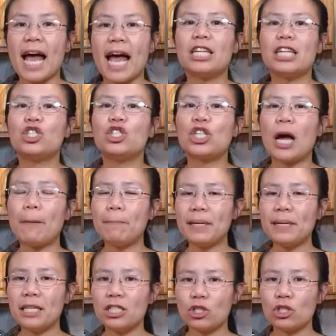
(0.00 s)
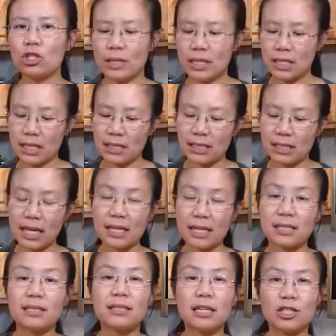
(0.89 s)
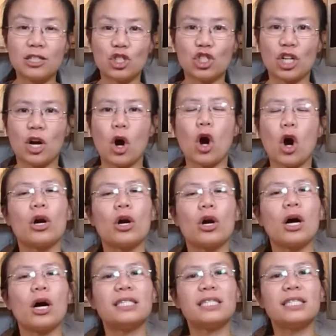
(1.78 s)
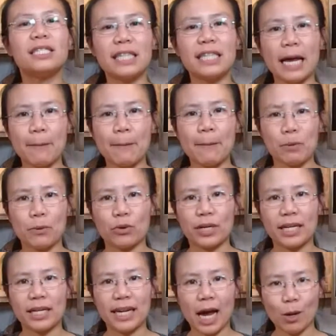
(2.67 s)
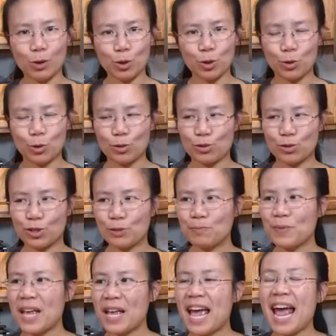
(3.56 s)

And Japanese green teas like Sencha are a staple in households.